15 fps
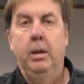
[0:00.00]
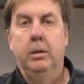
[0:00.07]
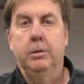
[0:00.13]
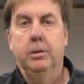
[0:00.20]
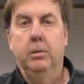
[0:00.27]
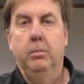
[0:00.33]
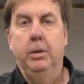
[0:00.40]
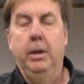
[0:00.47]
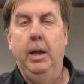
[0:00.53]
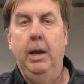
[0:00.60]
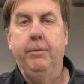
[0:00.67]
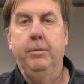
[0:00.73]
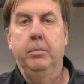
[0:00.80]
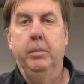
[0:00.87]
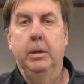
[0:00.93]
So we
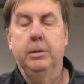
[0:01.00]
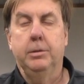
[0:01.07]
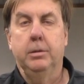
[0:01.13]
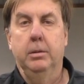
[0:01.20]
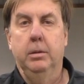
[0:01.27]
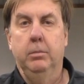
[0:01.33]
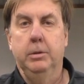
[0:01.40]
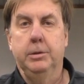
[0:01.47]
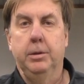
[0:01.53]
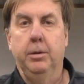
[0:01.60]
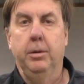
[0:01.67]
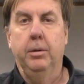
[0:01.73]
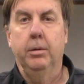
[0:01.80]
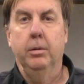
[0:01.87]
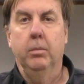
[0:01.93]
have to make sure that we
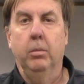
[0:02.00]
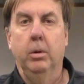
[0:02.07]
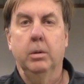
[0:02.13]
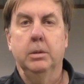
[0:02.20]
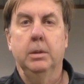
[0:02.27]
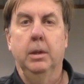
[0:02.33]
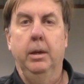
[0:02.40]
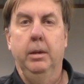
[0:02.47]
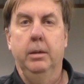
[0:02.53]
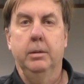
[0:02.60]
secure the work site.